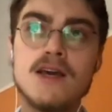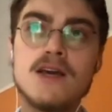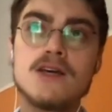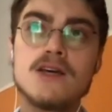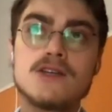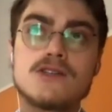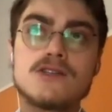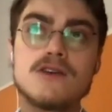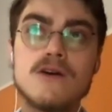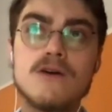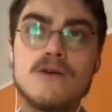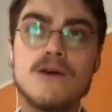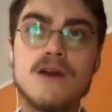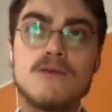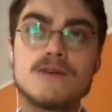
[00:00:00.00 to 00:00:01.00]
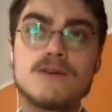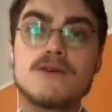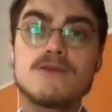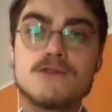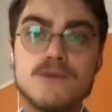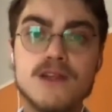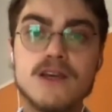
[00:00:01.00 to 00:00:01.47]
So it was
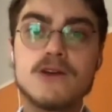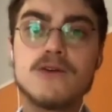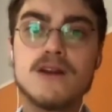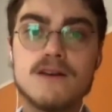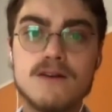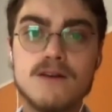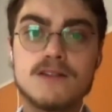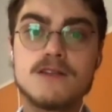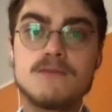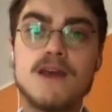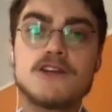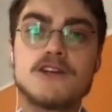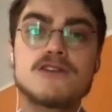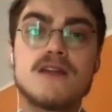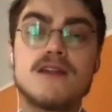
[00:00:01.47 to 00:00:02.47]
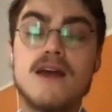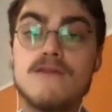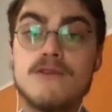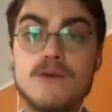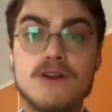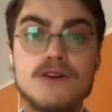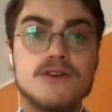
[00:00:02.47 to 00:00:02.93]
really critical to make sure that
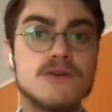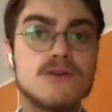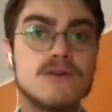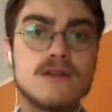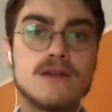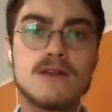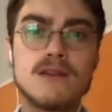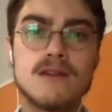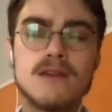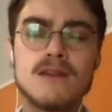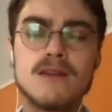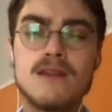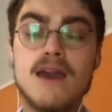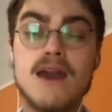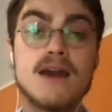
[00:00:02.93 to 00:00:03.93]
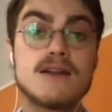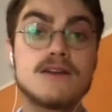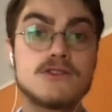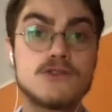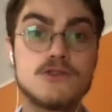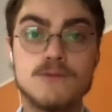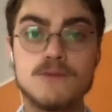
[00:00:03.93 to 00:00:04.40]
everyone knew that they had a
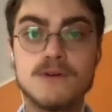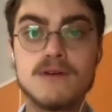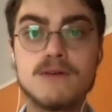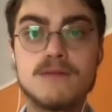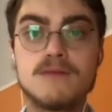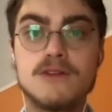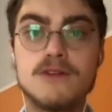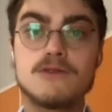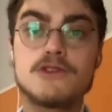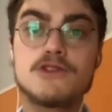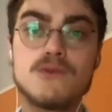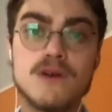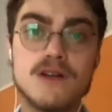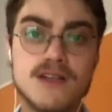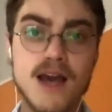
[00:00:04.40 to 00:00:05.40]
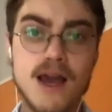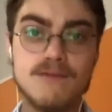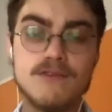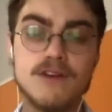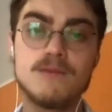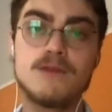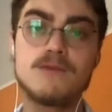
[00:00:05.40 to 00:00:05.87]
super short time
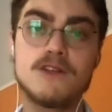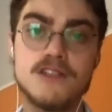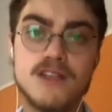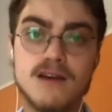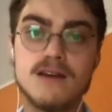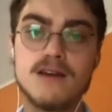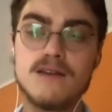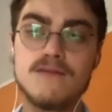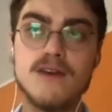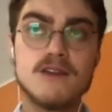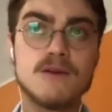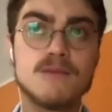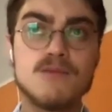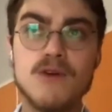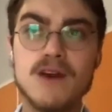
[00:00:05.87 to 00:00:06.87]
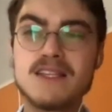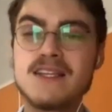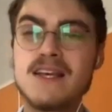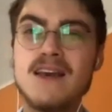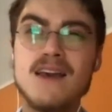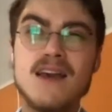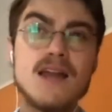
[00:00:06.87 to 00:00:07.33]
frame in which they could convey their points.
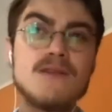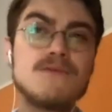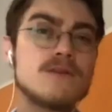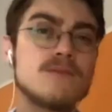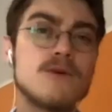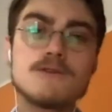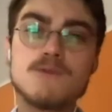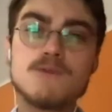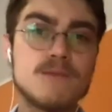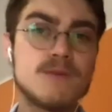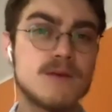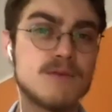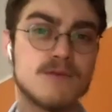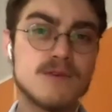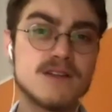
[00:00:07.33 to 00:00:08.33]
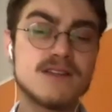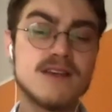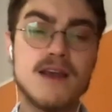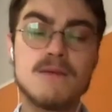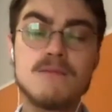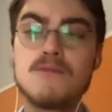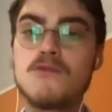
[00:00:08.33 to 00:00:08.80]
And for the most part, people were
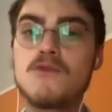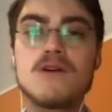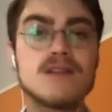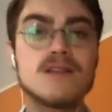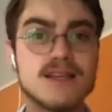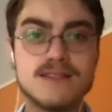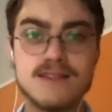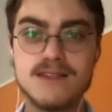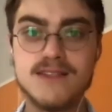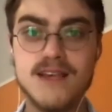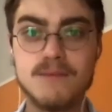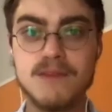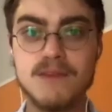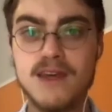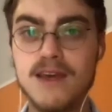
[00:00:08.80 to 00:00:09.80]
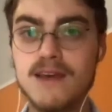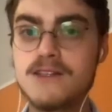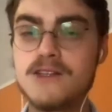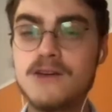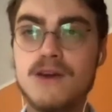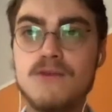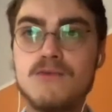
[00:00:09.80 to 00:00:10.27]
saying more or less the same thing.
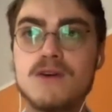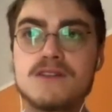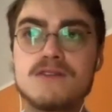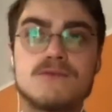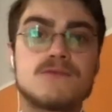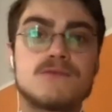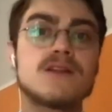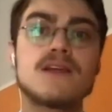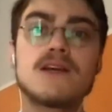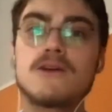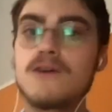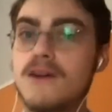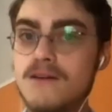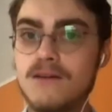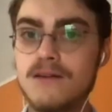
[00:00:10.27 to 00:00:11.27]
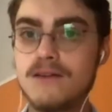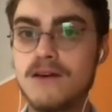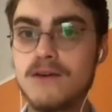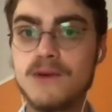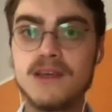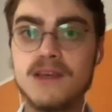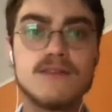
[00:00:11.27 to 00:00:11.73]
So it wasn't really critical that
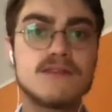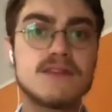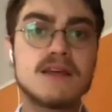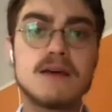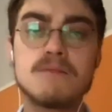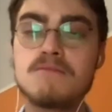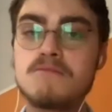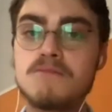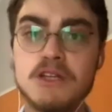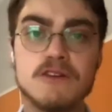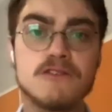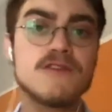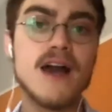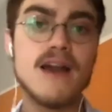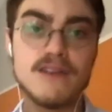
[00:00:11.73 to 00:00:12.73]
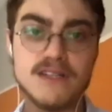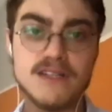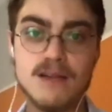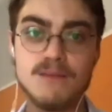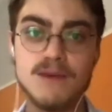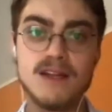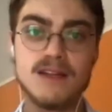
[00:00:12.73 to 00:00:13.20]
we give them 5 or
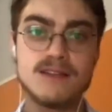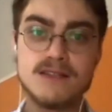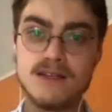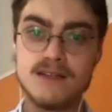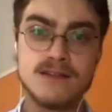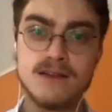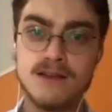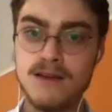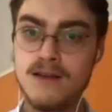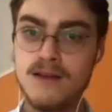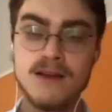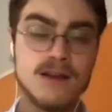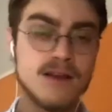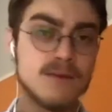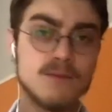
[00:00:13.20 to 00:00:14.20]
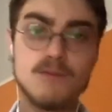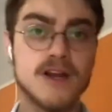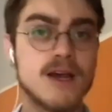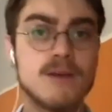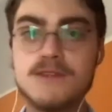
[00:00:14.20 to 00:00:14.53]
10 minutes to bring up some